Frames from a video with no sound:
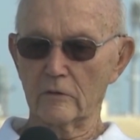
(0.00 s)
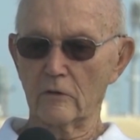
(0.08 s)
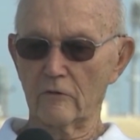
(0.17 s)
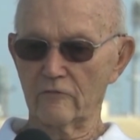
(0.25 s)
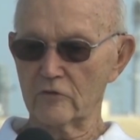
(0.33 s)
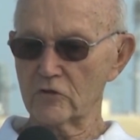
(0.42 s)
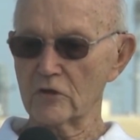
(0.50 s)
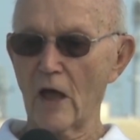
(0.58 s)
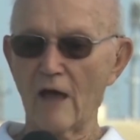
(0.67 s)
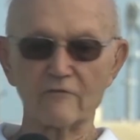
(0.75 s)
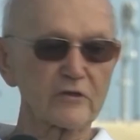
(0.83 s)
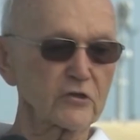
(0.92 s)
nervous
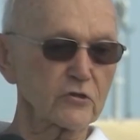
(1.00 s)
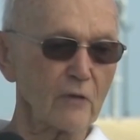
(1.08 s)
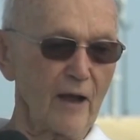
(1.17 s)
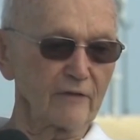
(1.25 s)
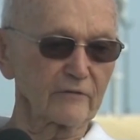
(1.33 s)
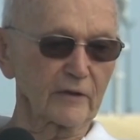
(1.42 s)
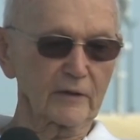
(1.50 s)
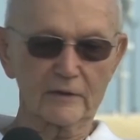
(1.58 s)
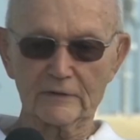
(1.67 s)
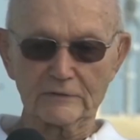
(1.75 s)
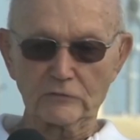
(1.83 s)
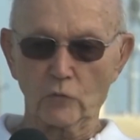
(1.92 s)
novice driving
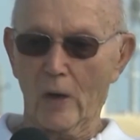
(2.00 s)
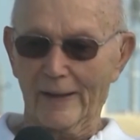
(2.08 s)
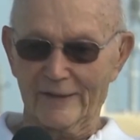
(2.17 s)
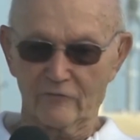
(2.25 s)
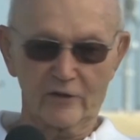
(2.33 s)
a wide